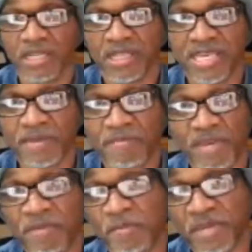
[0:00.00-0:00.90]
the
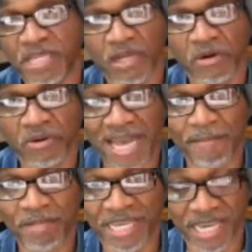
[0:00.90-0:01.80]
PPP loan
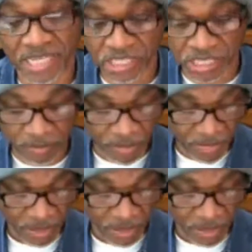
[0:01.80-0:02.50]
application,